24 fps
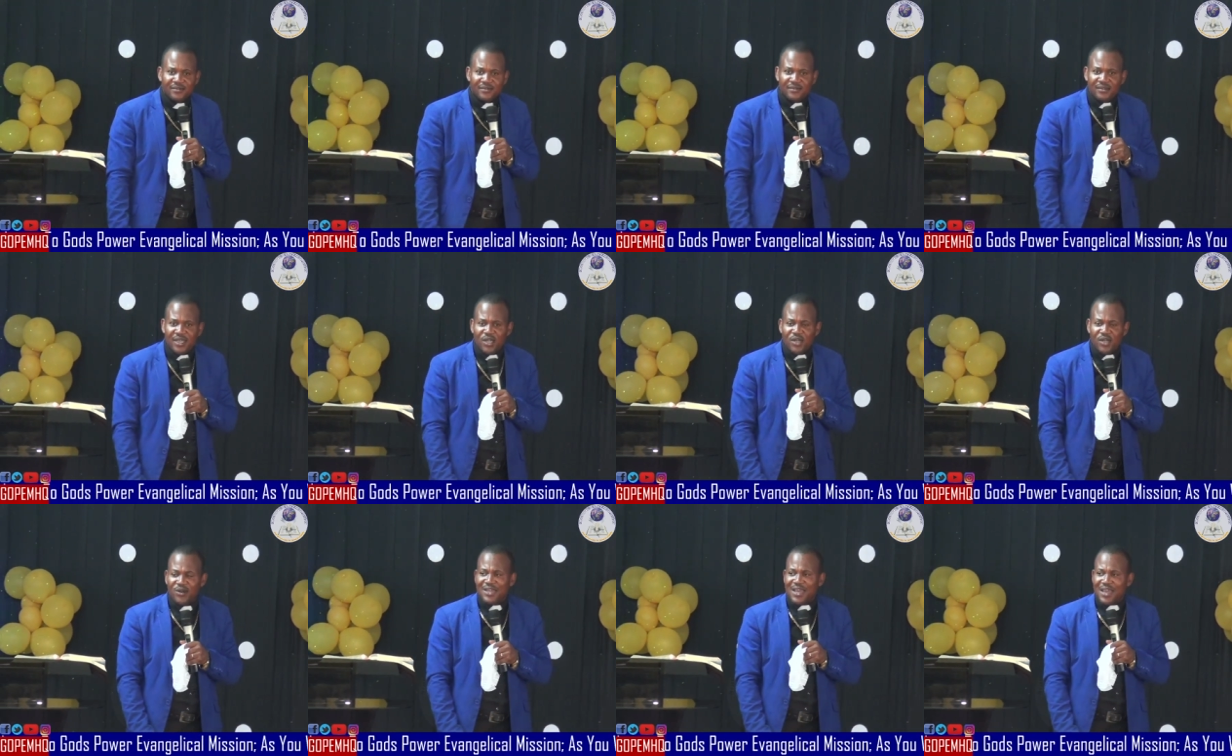
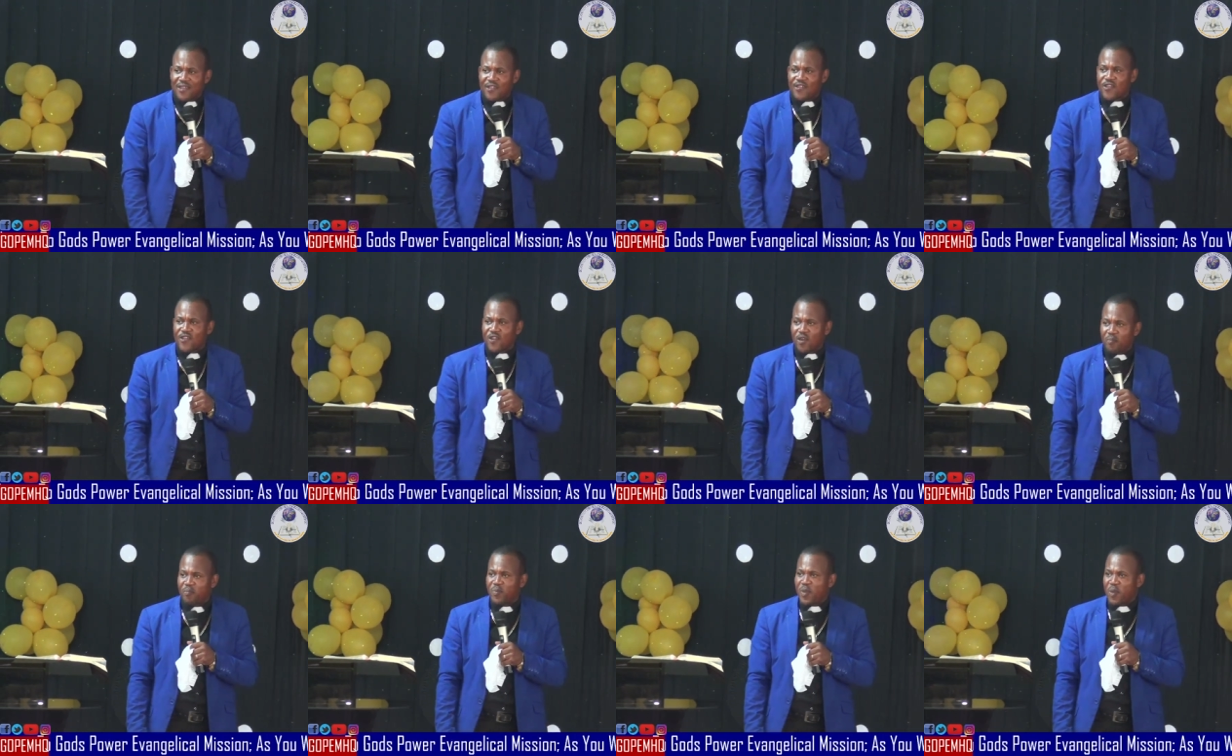You know, there are
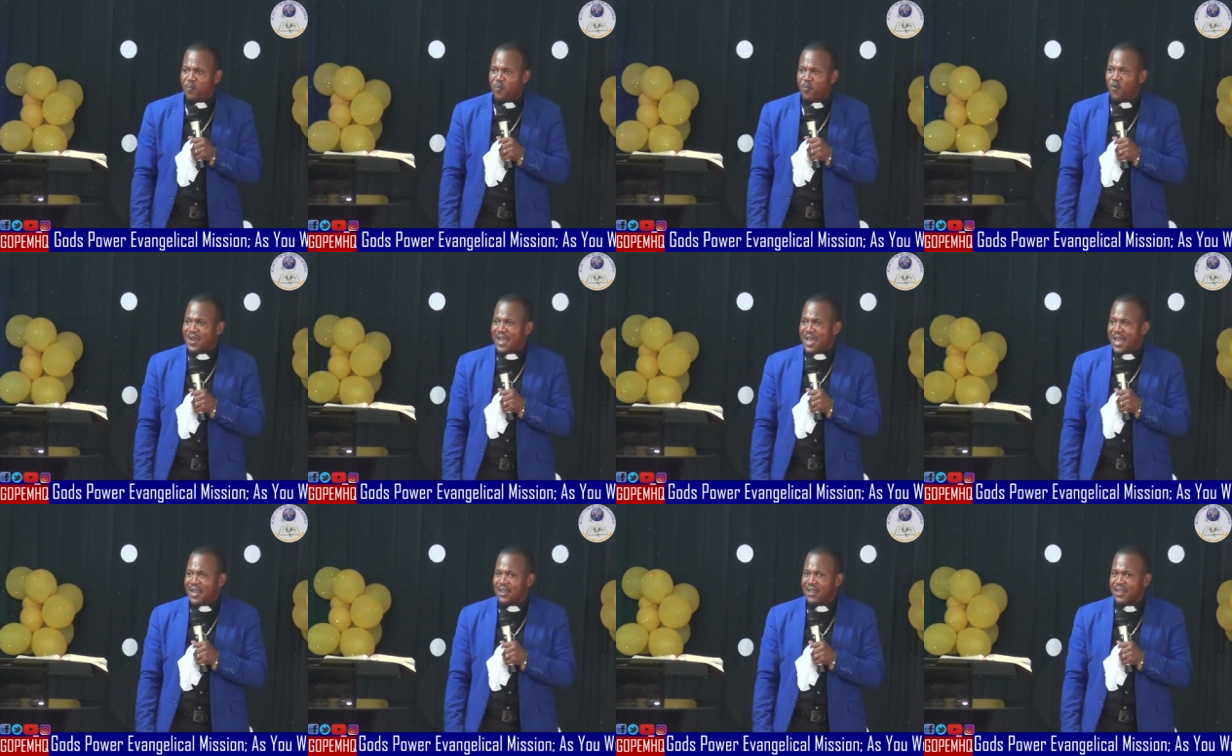some people
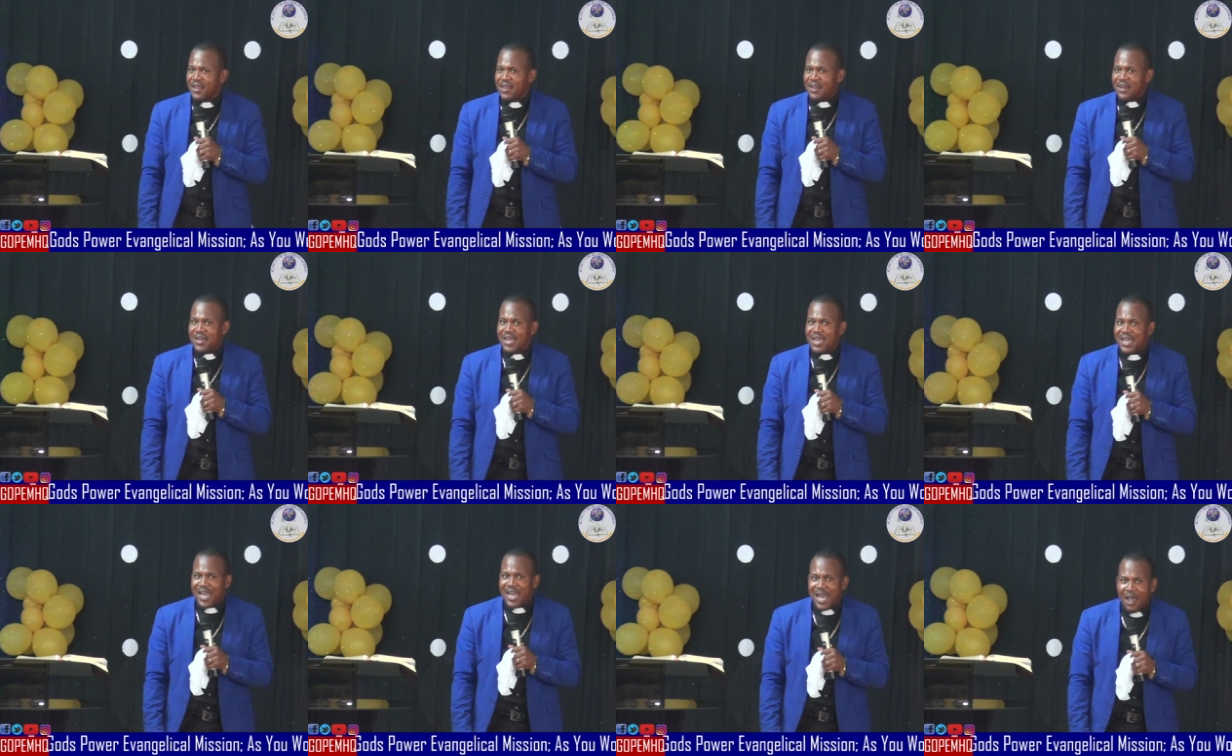that
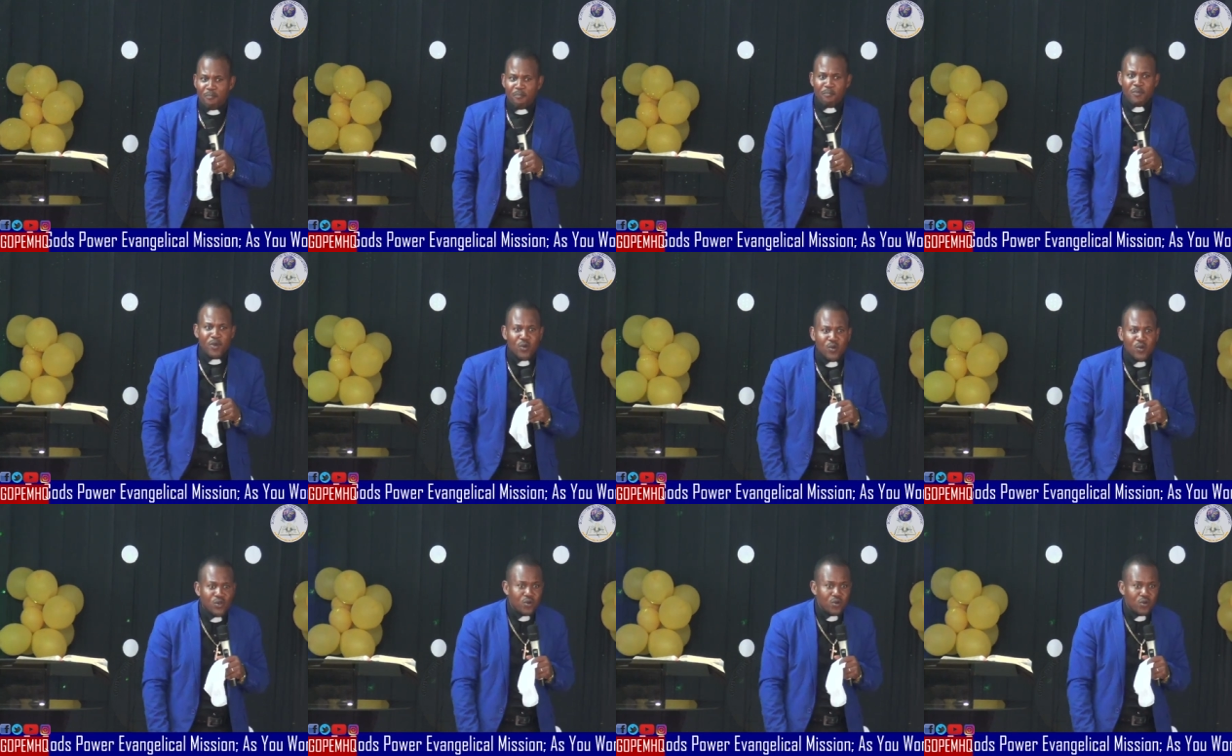they can build.